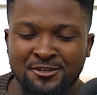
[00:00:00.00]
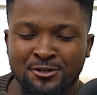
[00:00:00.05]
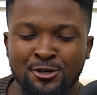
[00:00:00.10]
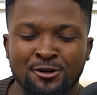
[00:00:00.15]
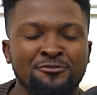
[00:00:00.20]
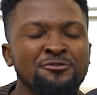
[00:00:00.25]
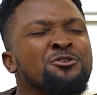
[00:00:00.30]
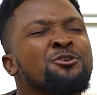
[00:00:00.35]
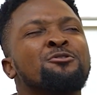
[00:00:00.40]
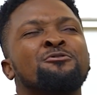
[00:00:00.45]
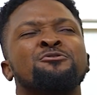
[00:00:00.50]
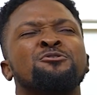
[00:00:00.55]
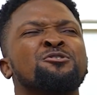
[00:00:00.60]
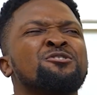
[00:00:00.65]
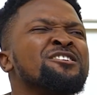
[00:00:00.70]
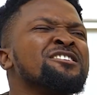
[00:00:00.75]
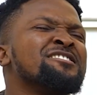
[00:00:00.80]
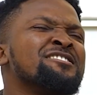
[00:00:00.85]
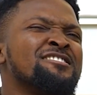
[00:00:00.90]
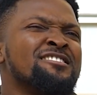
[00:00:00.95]
Governor of
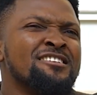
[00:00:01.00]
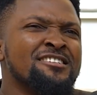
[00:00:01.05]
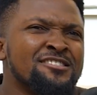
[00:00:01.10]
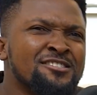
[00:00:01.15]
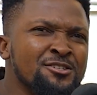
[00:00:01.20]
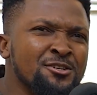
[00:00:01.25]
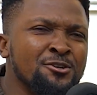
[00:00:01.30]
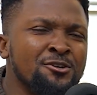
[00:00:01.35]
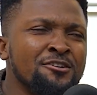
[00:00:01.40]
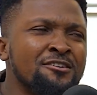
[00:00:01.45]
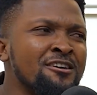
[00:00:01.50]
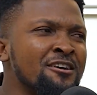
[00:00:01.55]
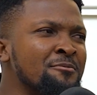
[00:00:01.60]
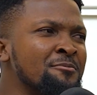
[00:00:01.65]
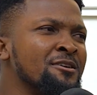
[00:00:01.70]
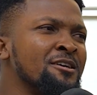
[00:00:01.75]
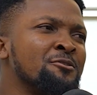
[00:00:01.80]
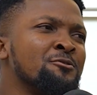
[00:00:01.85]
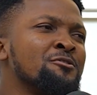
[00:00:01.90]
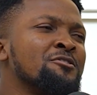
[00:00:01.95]
Kogi State or
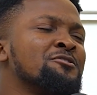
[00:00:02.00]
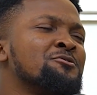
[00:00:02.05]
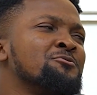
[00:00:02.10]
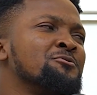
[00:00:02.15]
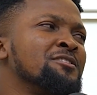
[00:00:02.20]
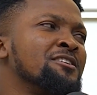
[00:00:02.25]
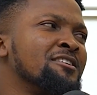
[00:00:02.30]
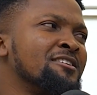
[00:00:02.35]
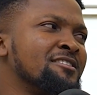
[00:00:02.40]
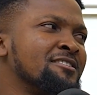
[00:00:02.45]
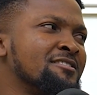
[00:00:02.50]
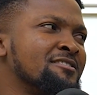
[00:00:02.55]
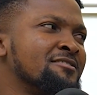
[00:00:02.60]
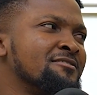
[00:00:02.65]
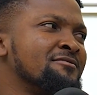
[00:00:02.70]
Grammy Awards winner?